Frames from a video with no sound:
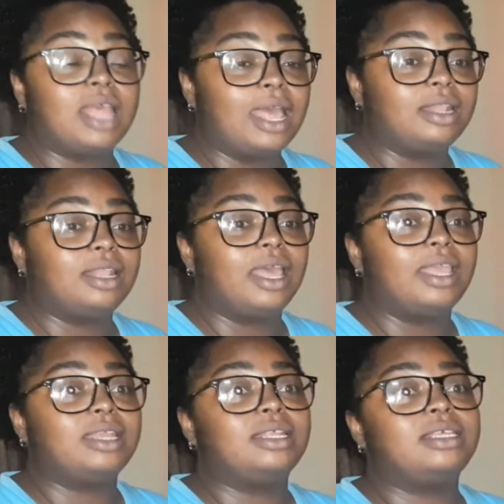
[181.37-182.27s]
that
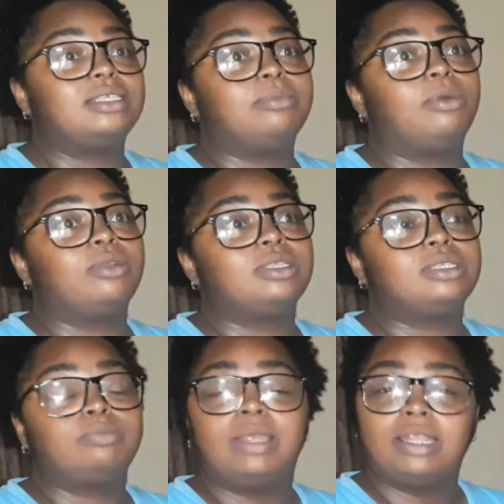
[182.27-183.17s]
line is about
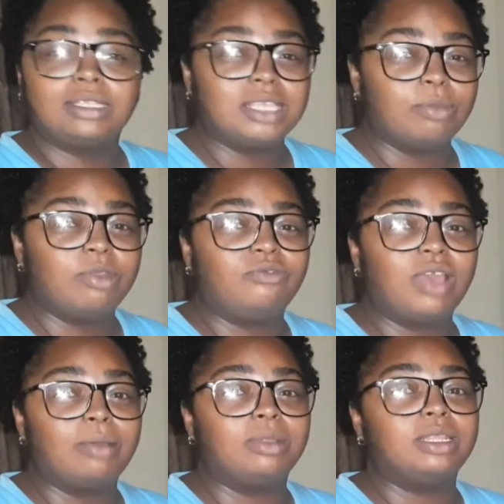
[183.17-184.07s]
spending time with
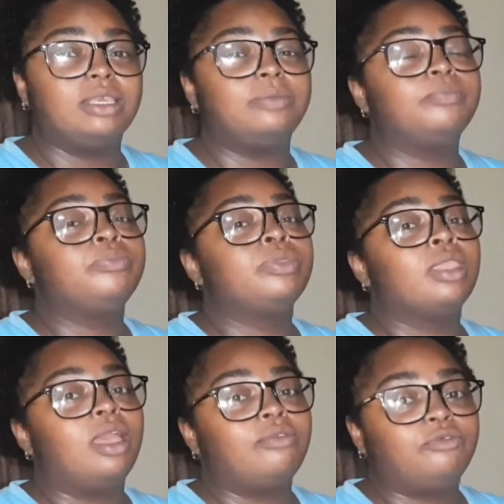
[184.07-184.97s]
family
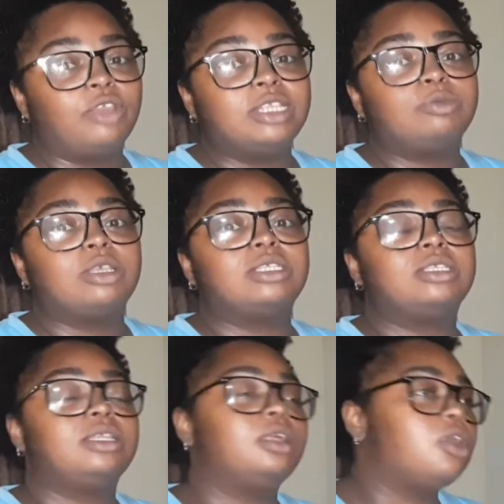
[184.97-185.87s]
and friends, because
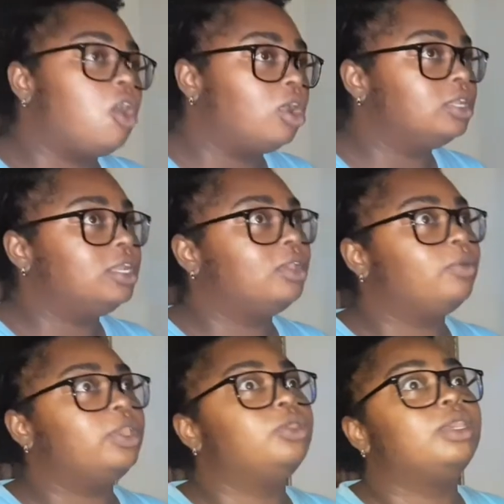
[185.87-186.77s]
it's another holiday
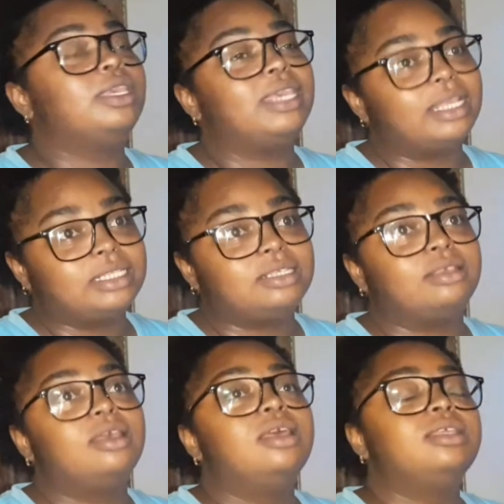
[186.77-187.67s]
where you can get
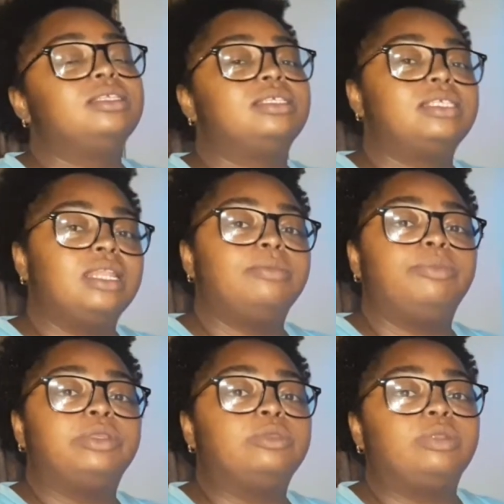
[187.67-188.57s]
to
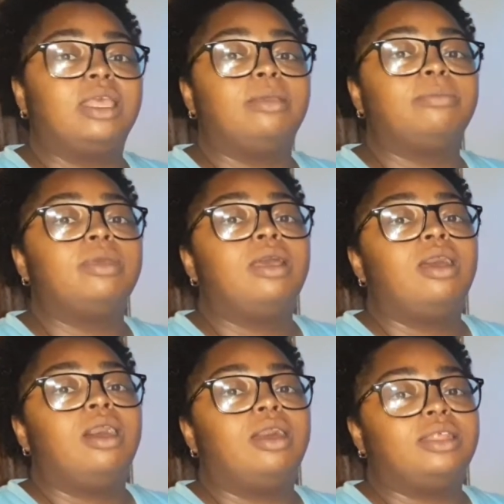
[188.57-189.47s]
celebrate with them,
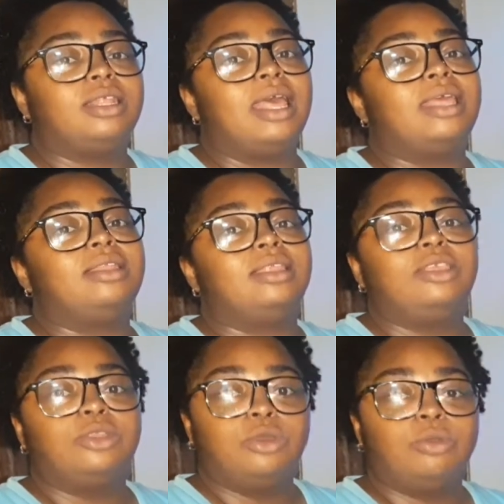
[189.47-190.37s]
other than,
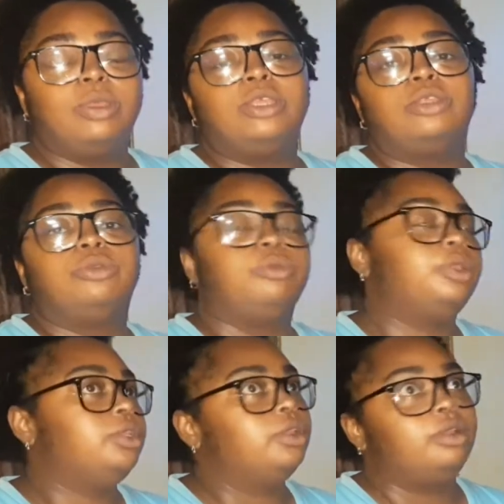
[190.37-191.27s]
you know, when you're
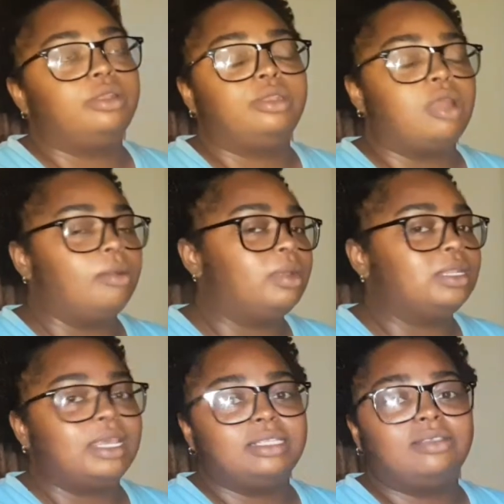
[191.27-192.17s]
doing your
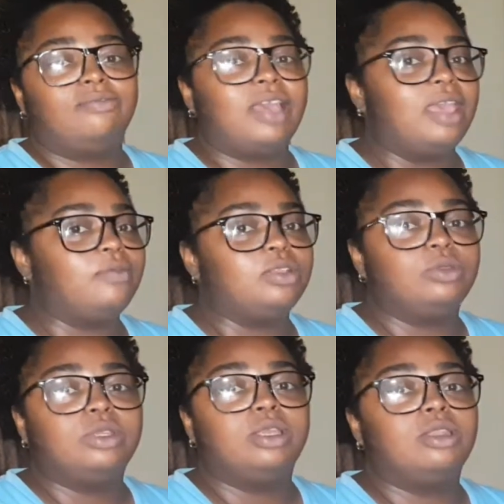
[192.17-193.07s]
normal 9-to-5 or
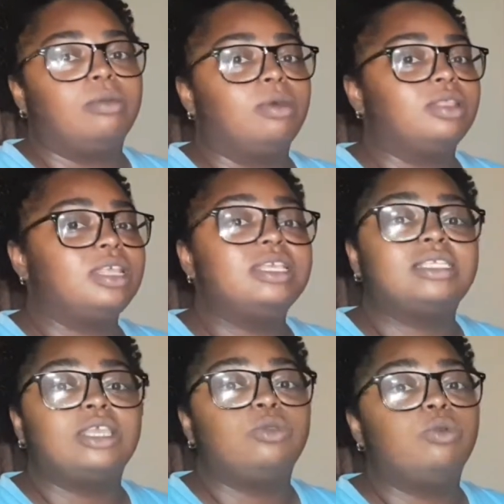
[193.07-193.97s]
doing your normal things
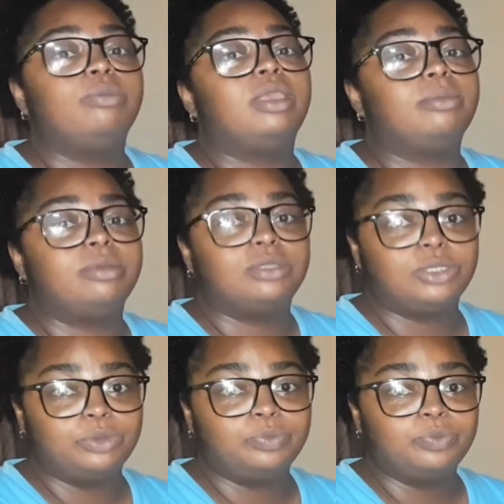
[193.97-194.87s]
that you won't be able to.